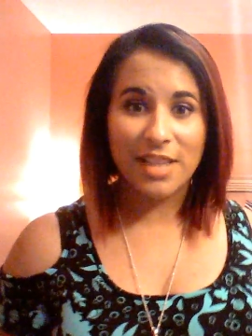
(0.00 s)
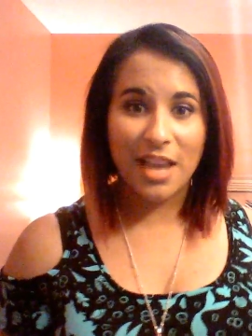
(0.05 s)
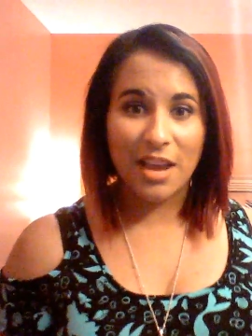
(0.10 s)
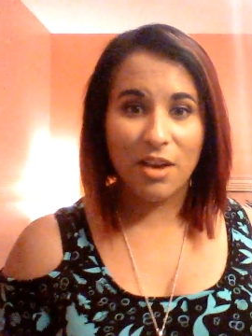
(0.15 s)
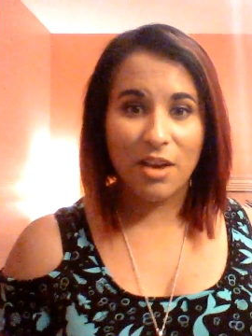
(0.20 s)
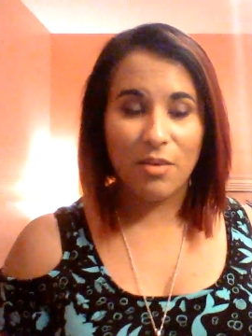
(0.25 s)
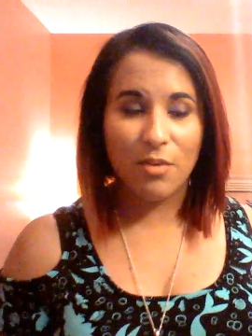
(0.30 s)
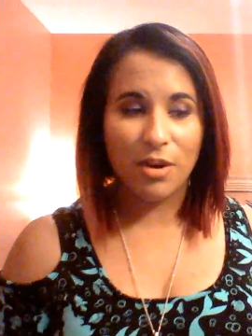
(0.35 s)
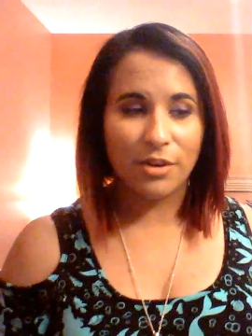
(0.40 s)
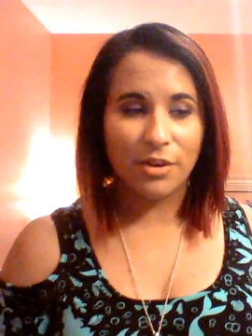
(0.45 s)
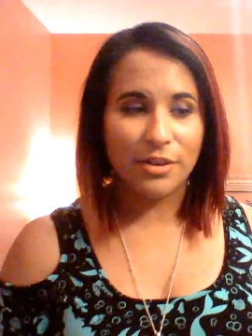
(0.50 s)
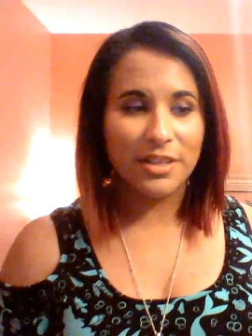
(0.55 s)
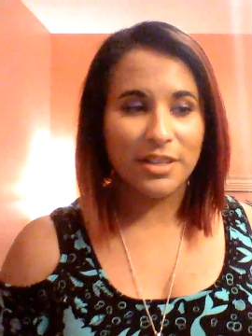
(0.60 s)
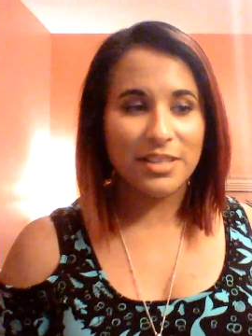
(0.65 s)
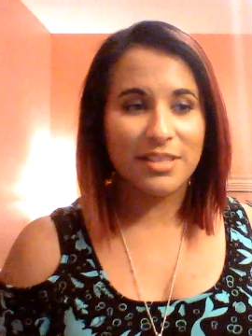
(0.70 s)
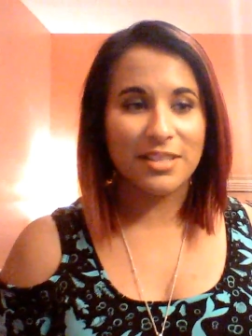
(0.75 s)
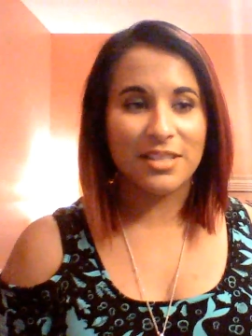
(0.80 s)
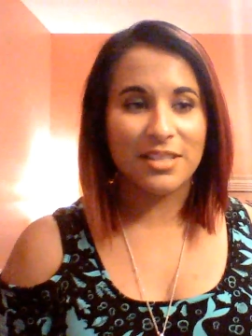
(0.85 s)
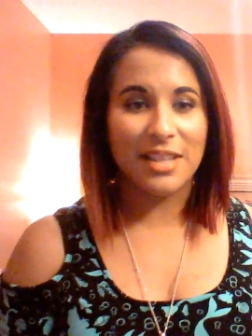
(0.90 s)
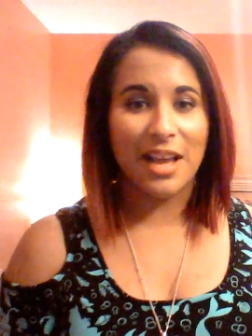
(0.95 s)
at
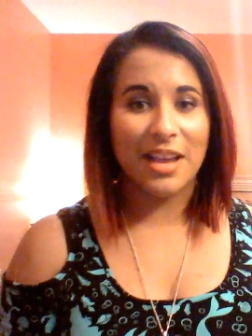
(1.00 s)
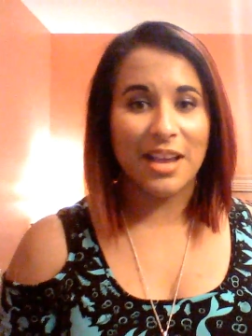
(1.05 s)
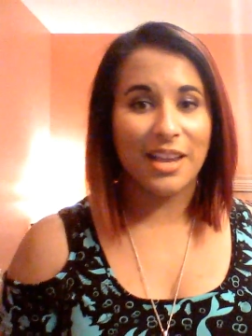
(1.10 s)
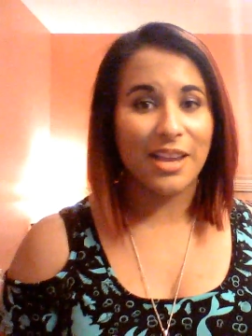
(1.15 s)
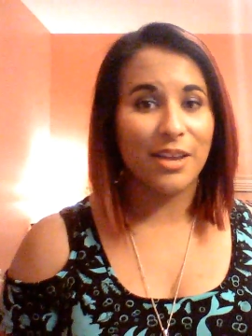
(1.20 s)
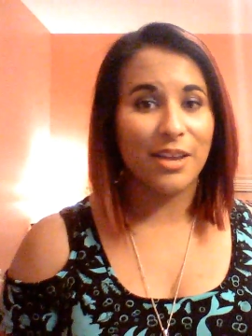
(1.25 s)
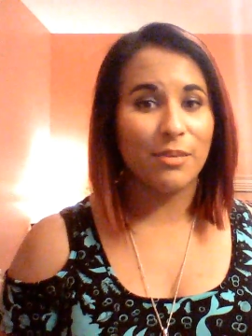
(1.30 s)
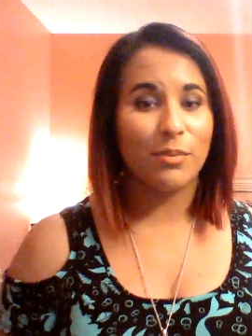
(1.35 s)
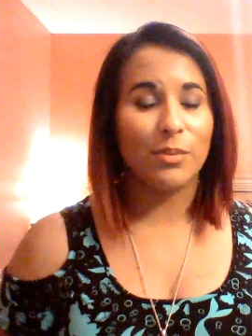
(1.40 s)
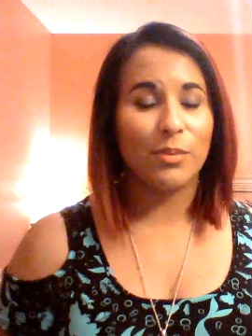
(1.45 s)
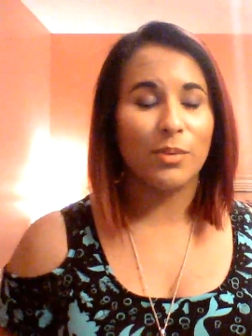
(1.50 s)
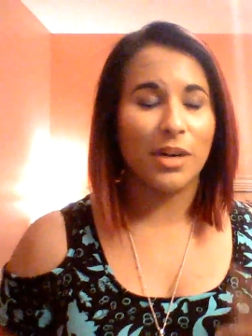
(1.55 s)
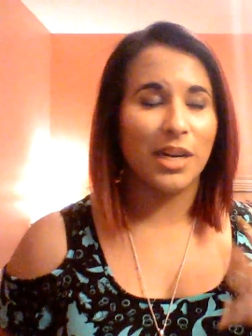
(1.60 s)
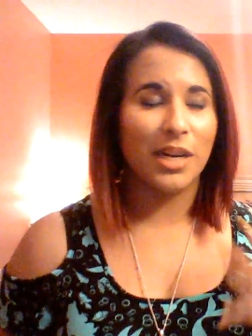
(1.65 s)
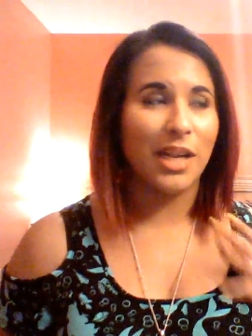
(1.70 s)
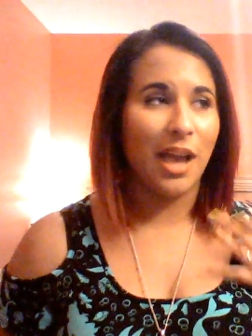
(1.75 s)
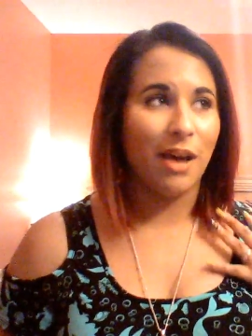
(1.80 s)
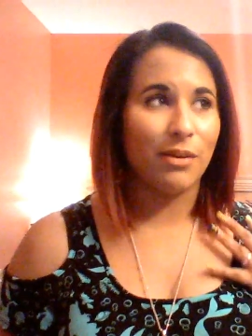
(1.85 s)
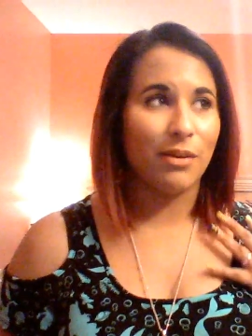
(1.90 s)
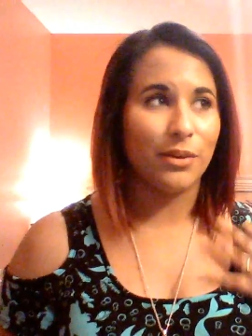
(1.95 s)
Walgreens because I am
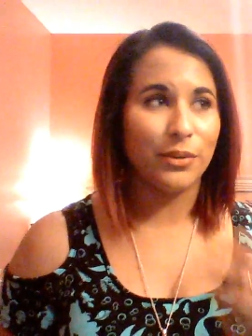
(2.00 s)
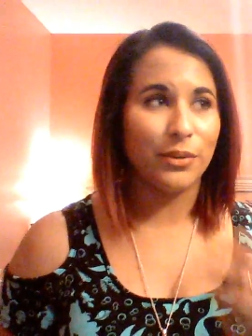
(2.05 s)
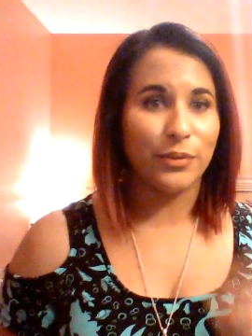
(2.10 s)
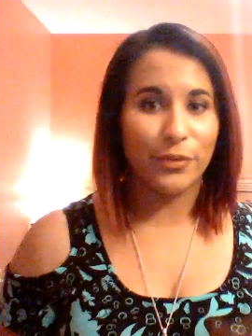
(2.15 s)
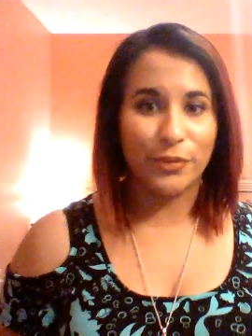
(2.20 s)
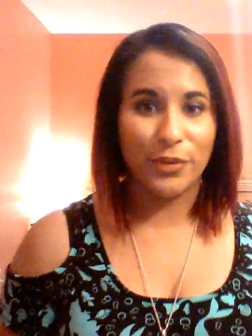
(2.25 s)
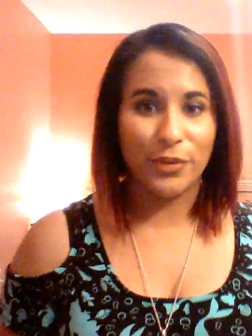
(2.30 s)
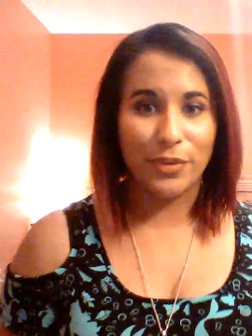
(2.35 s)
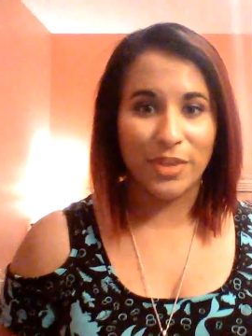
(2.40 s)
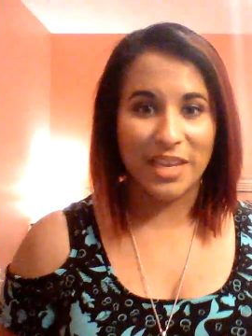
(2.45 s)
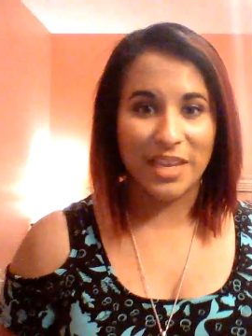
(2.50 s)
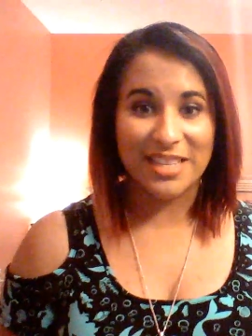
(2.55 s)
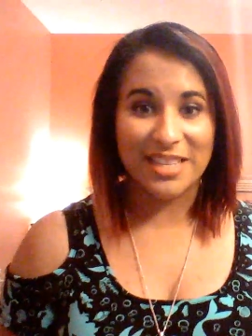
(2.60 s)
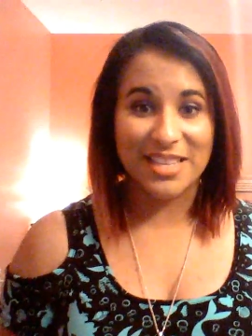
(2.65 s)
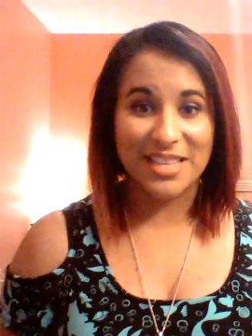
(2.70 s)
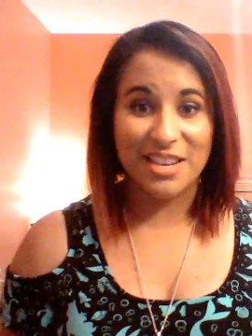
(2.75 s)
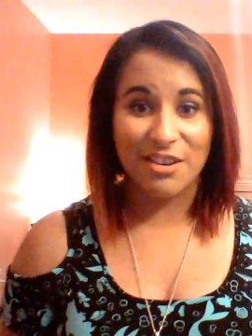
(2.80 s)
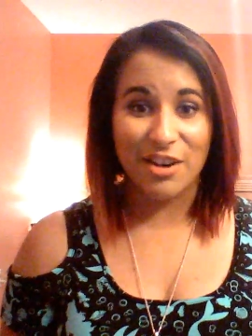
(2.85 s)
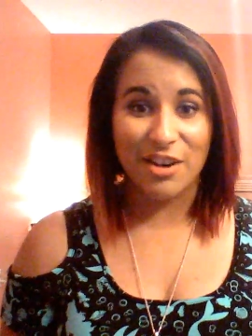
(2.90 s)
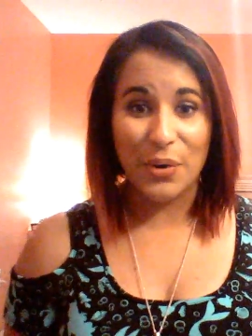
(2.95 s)
running out of a few things
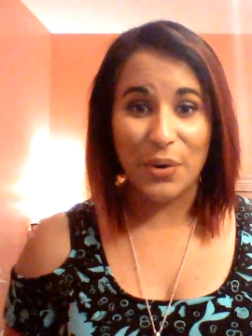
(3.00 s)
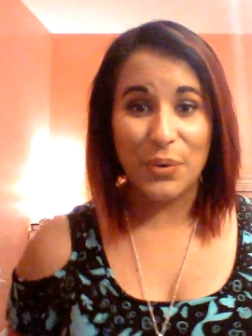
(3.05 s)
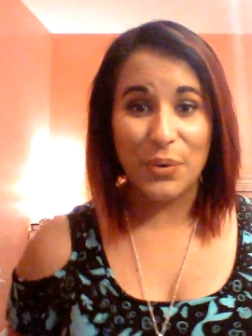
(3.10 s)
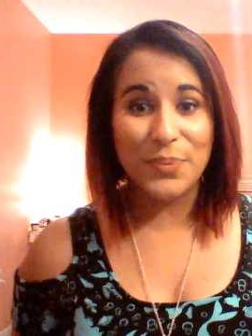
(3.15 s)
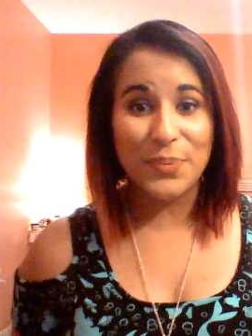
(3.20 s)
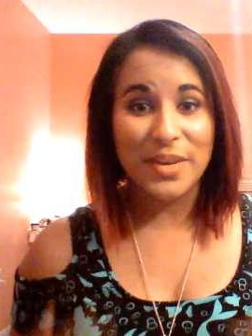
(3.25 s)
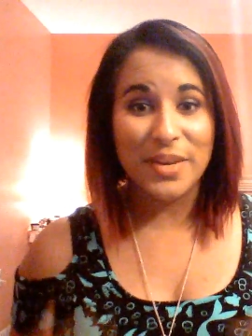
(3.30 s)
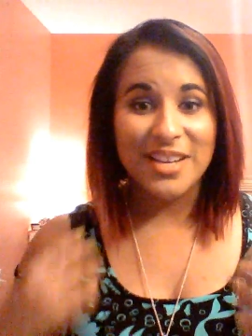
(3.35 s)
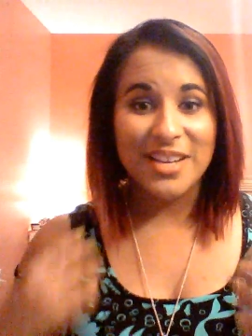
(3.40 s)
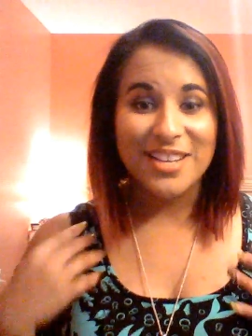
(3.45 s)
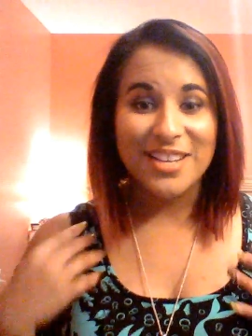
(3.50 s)
here at home.